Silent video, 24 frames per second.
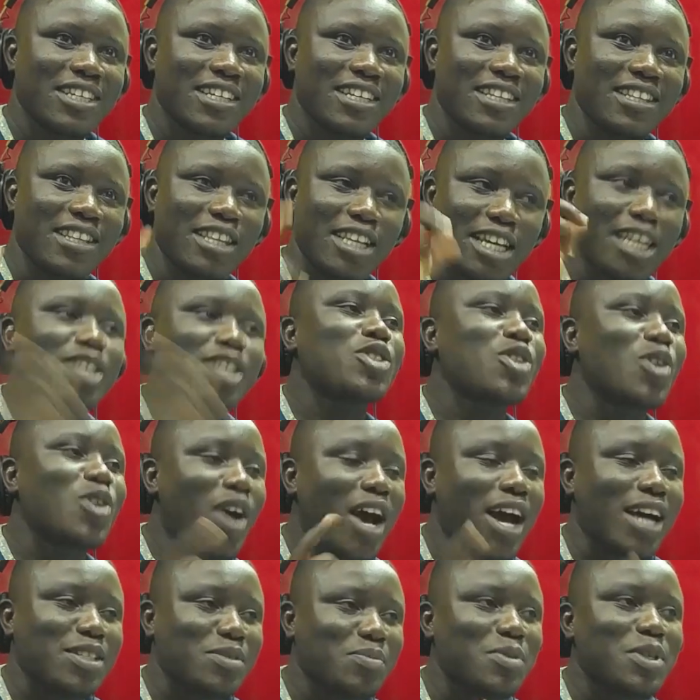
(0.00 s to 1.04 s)
the issue
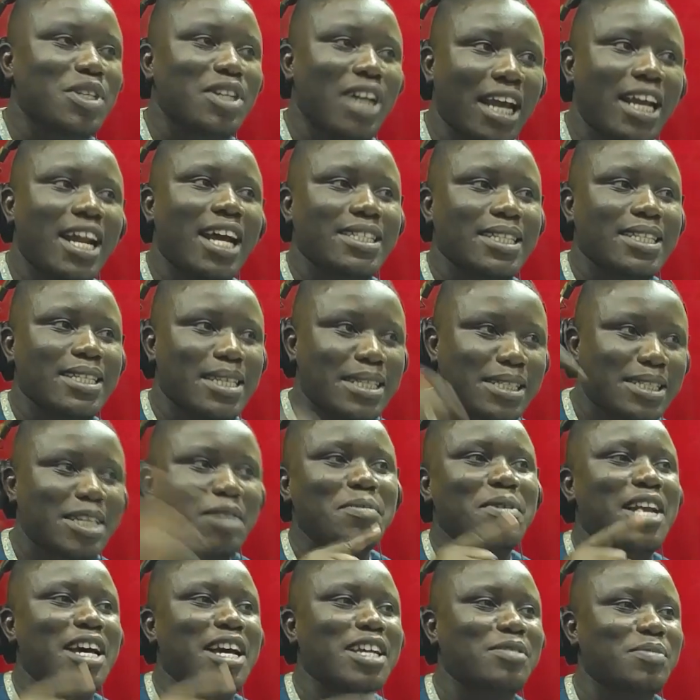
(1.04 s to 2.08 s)
has been, and I said the
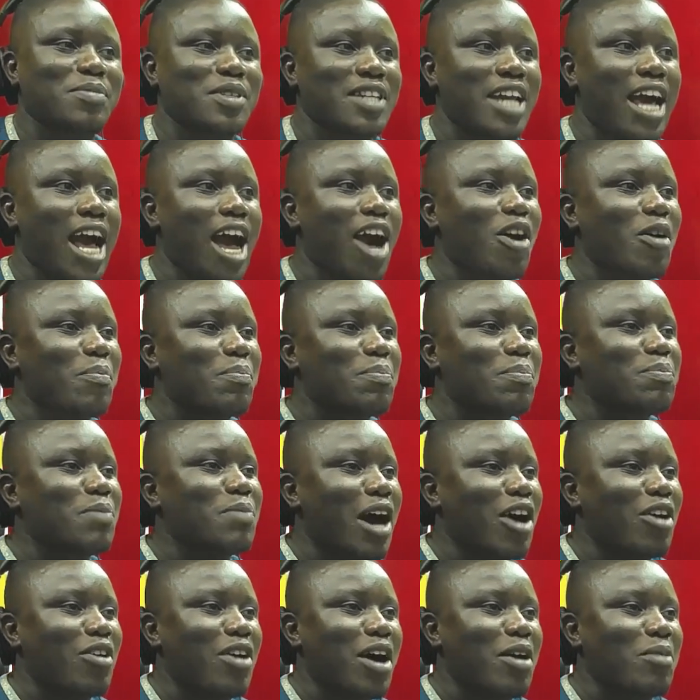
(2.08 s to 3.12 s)
statement has been,
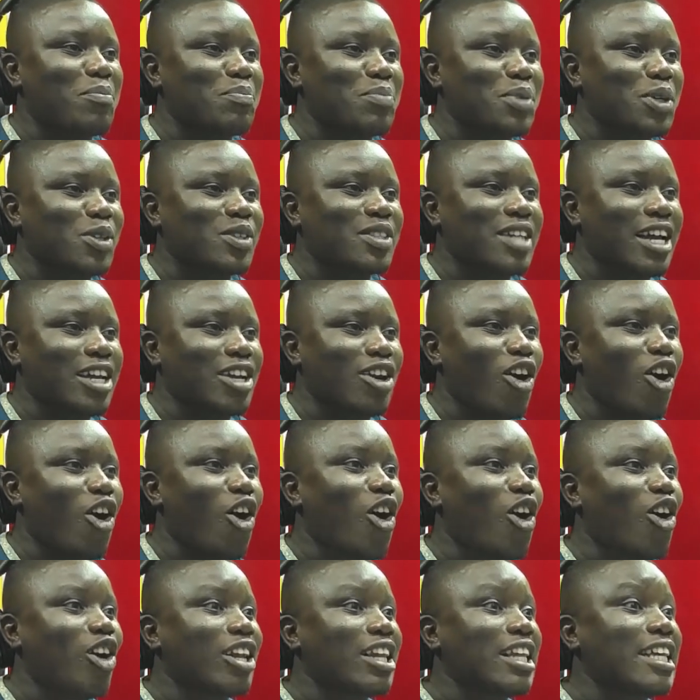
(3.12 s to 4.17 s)
I'll build an
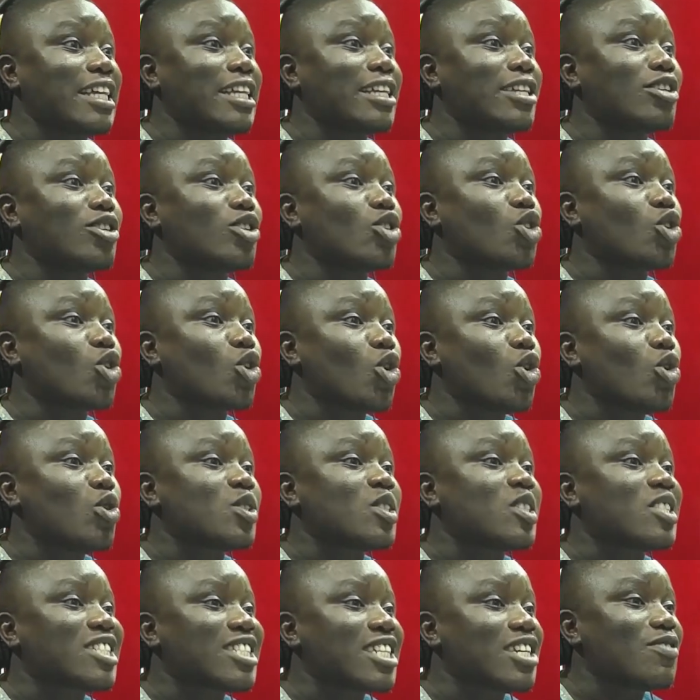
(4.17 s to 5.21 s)

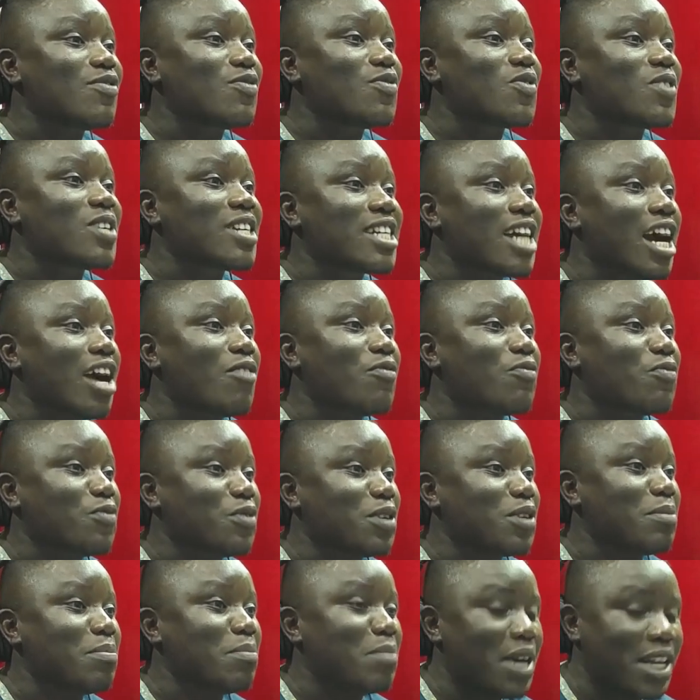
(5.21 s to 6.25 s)
all-inclusive
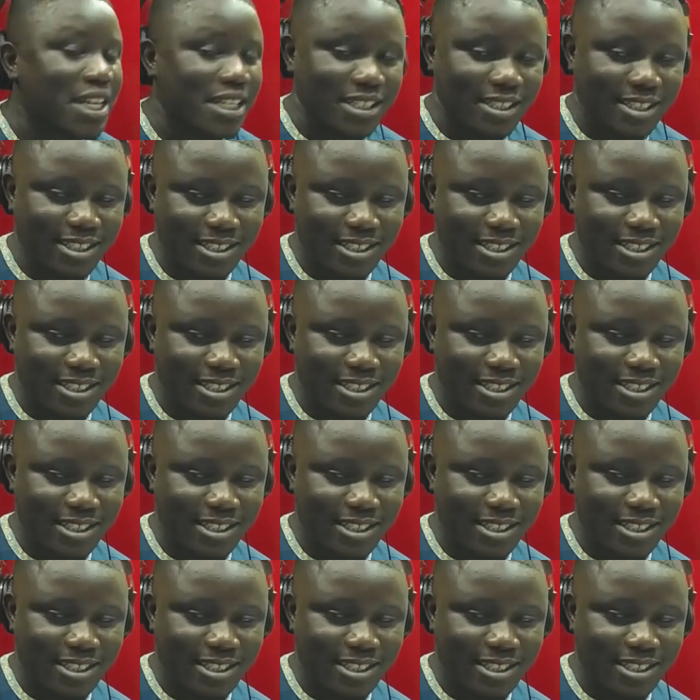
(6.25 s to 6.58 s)
government.